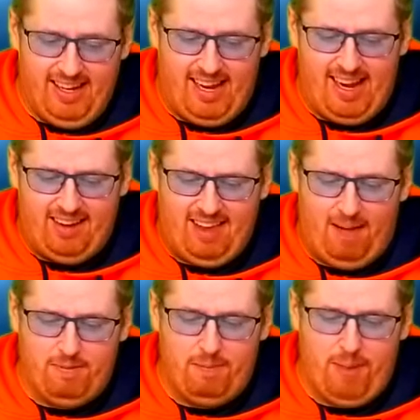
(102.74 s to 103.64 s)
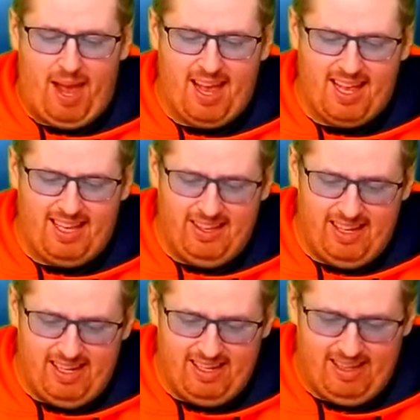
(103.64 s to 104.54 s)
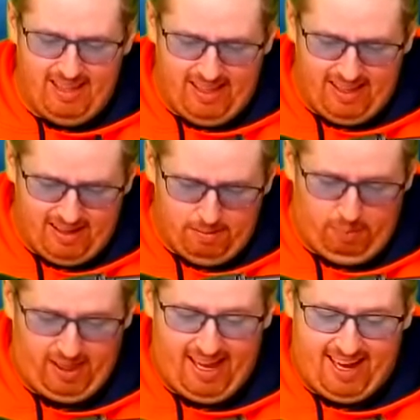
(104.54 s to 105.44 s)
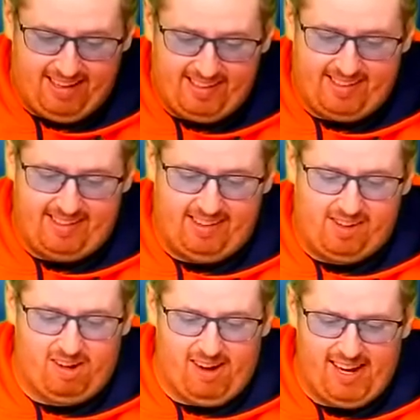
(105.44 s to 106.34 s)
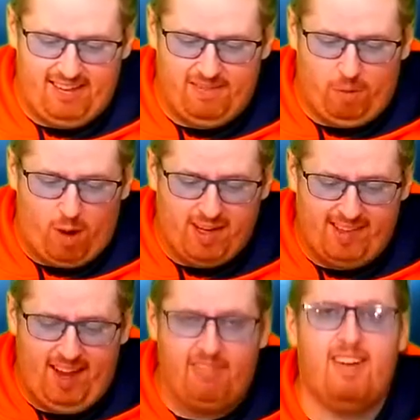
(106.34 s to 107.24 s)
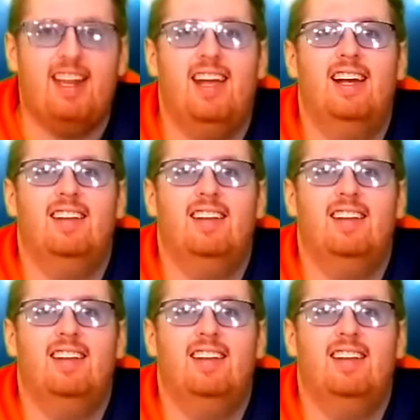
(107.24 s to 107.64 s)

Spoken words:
And Tampa Bay blasts Detroit 47-7.